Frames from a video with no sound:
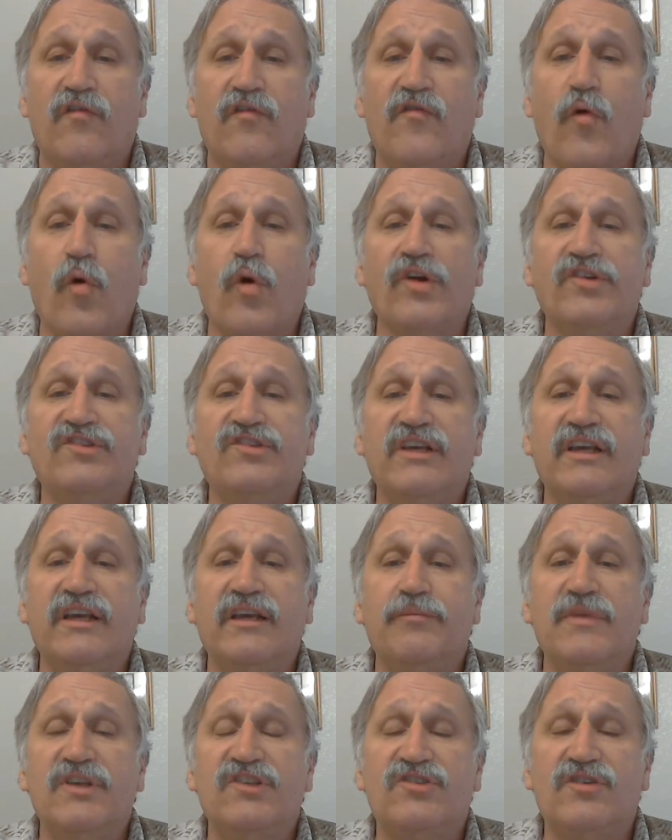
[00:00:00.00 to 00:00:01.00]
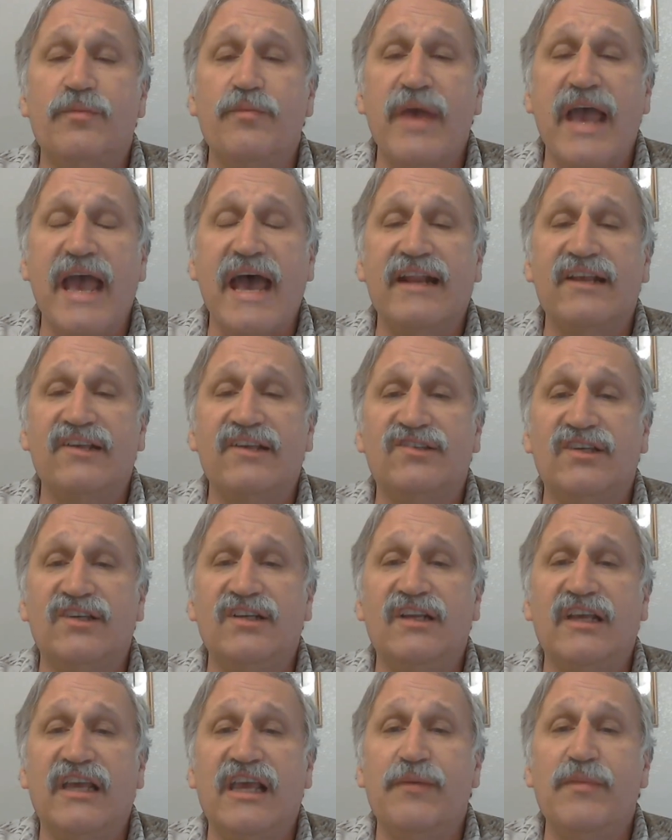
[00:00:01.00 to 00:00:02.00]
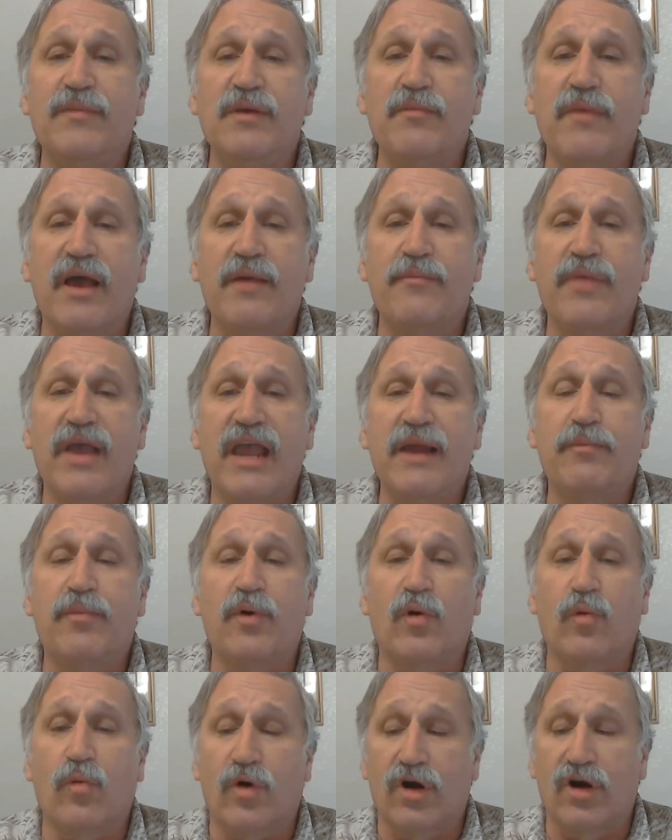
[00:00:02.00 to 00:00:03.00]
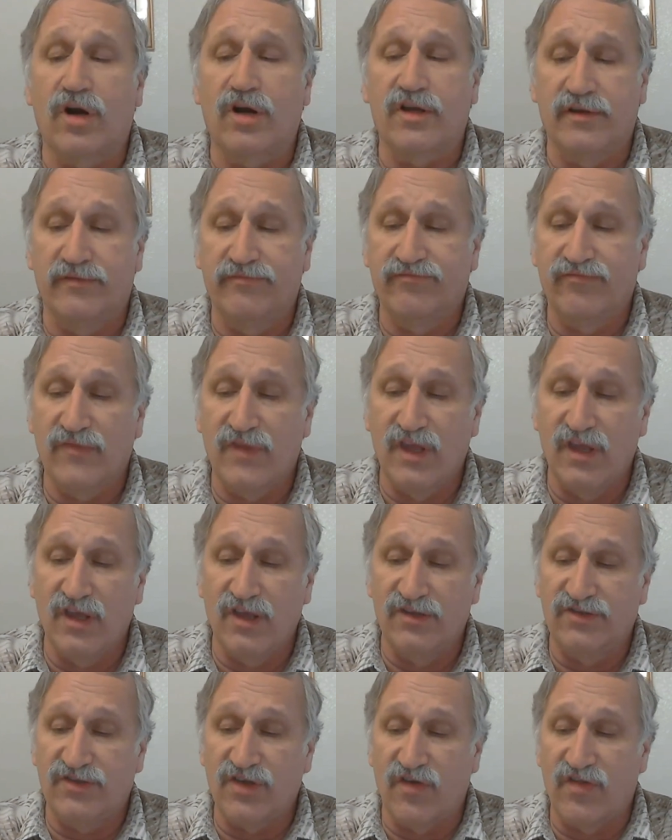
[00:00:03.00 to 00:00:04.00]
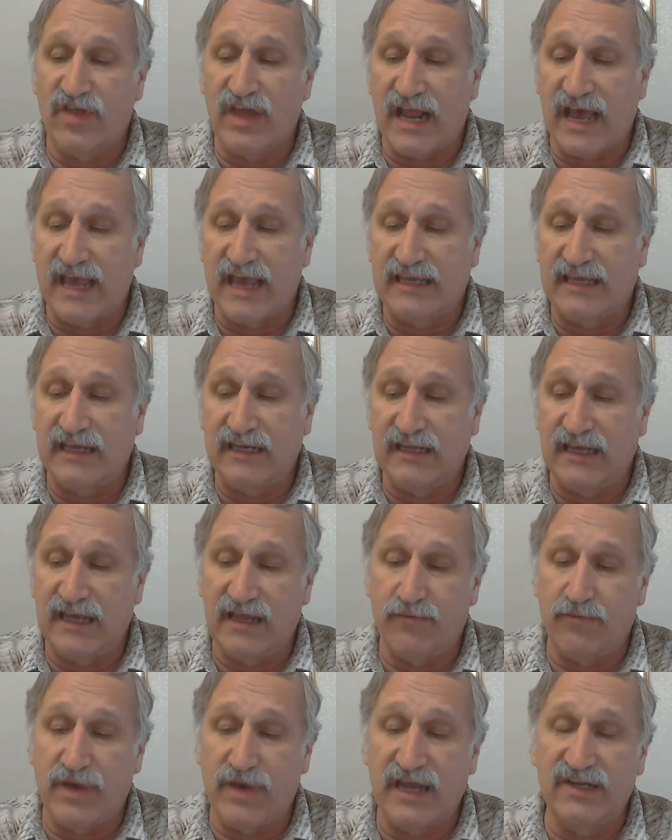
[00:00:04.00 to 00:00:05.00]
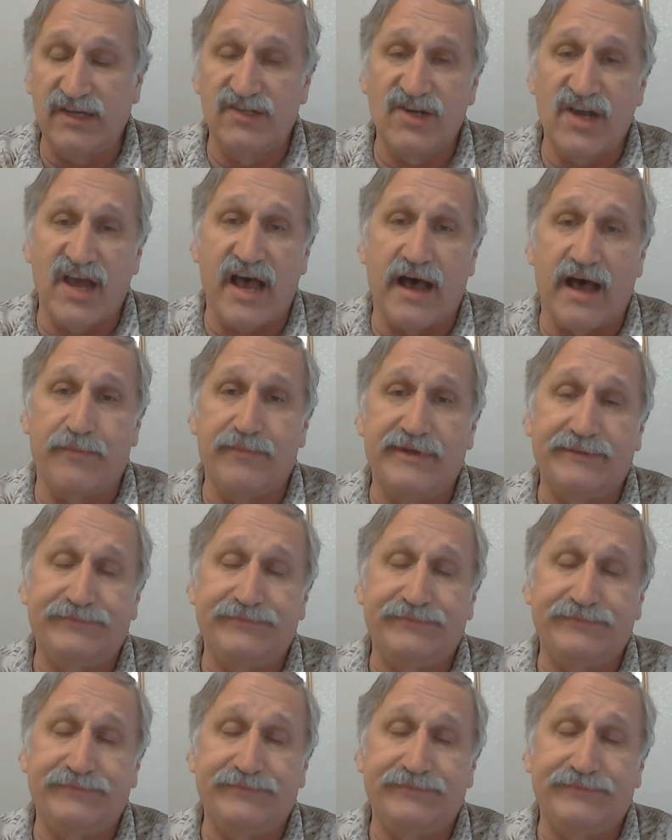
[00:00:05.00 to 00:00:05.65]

forcing Mr. Madison to give me my paperwork so that I can get my job.